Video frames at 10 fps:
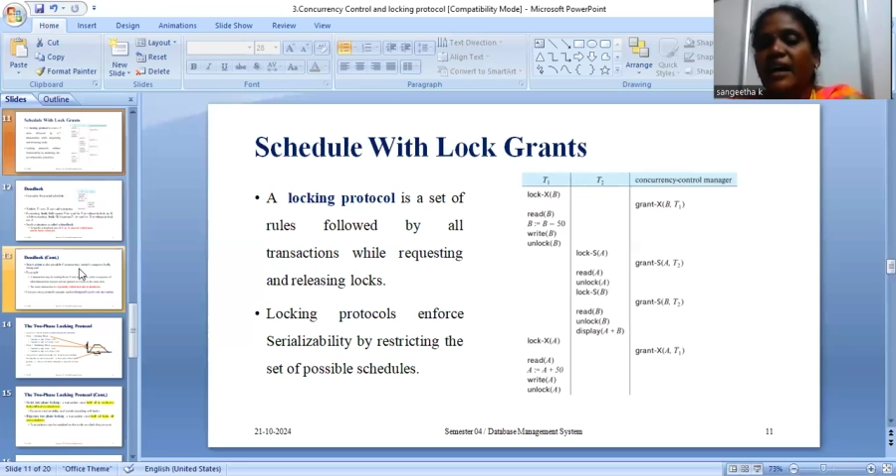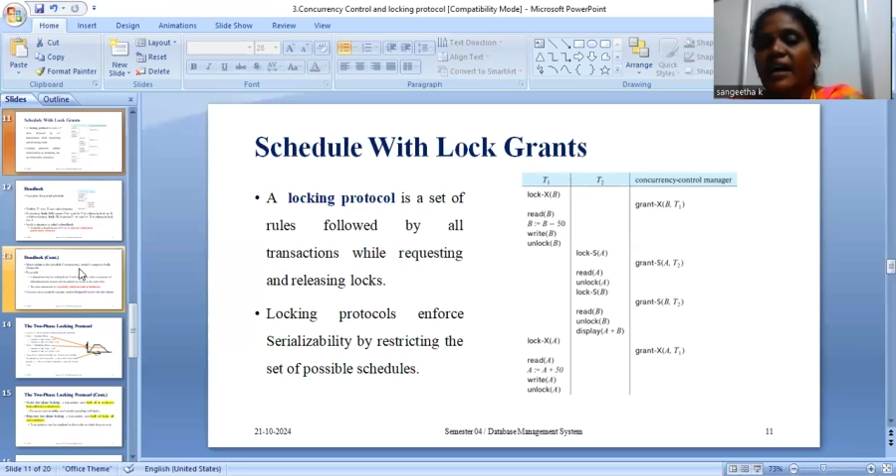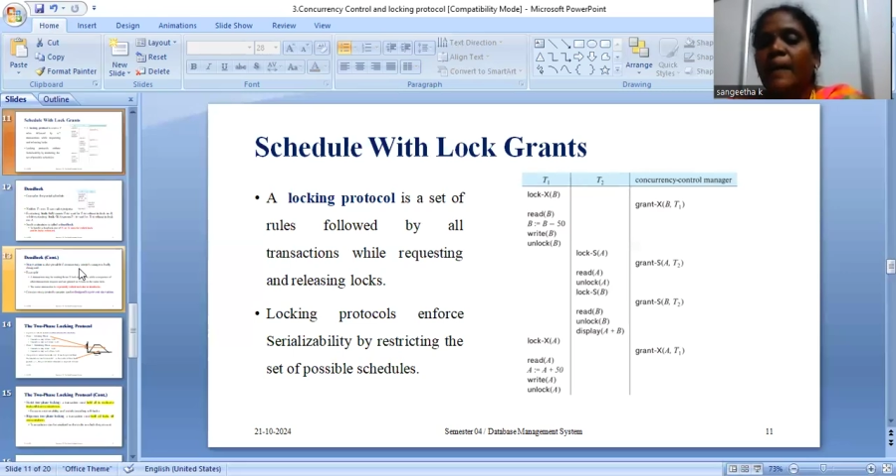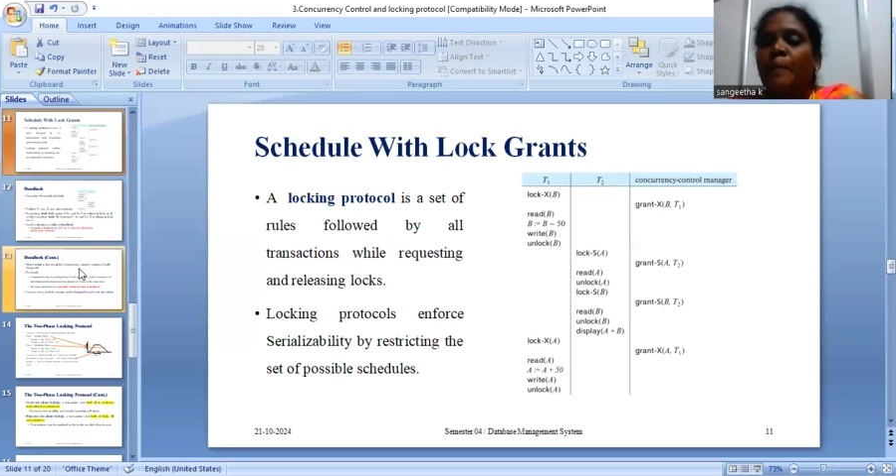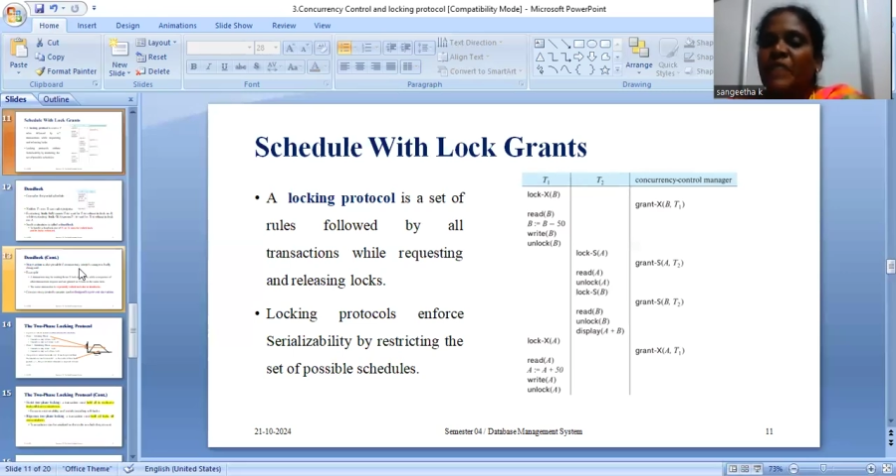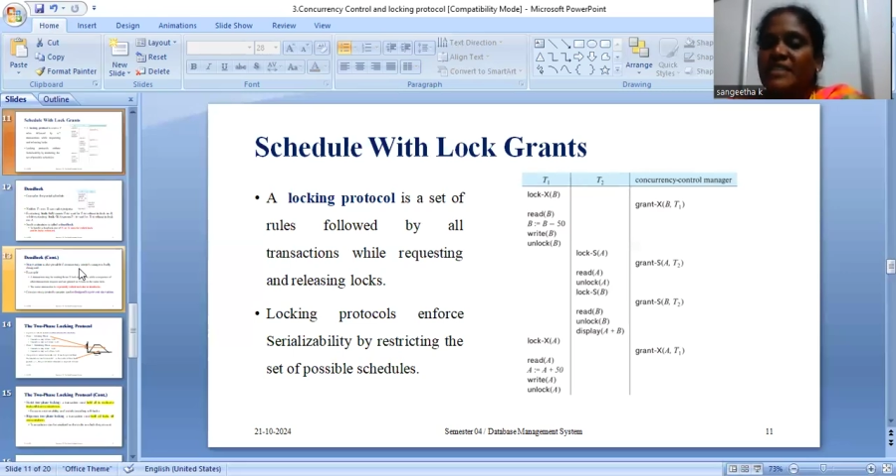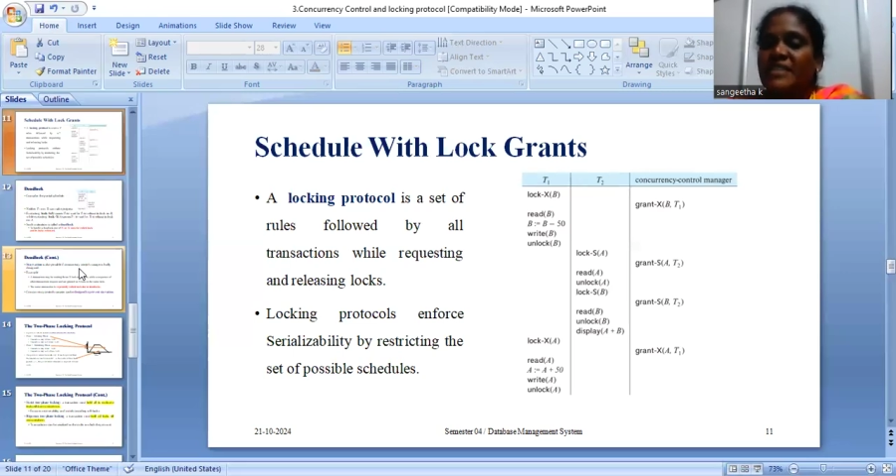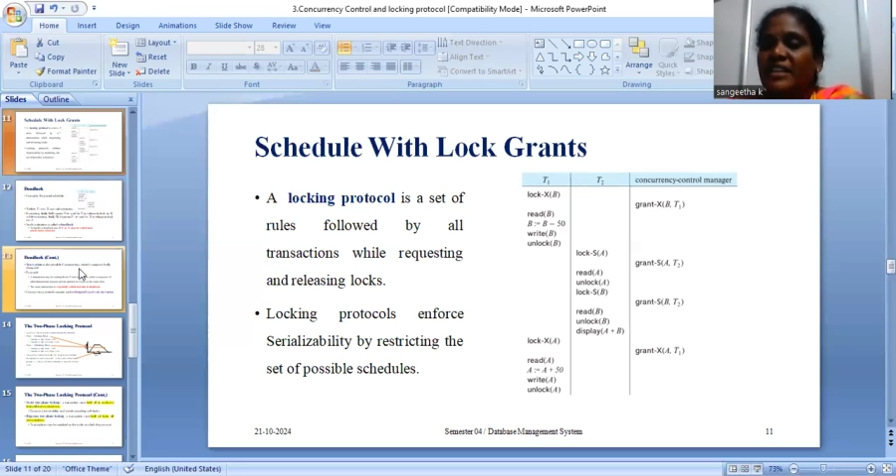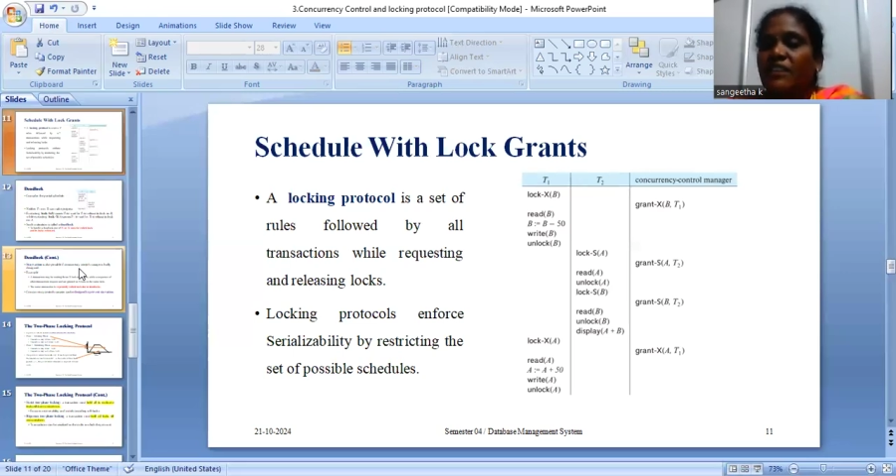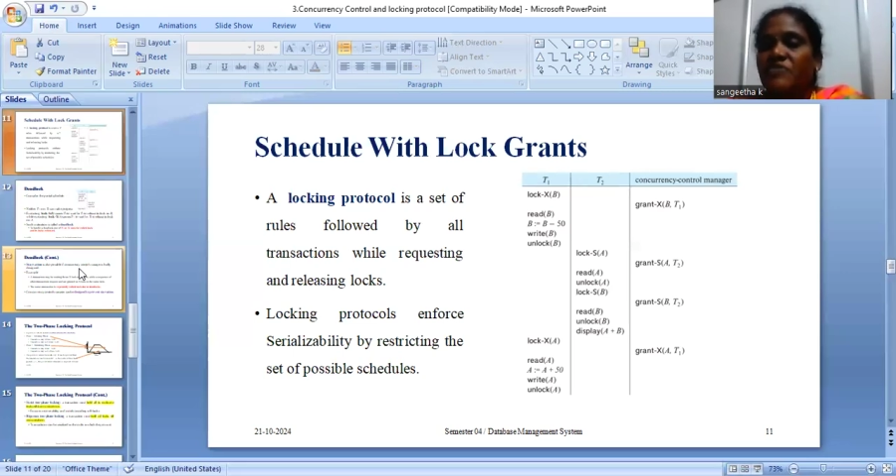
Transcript: the set of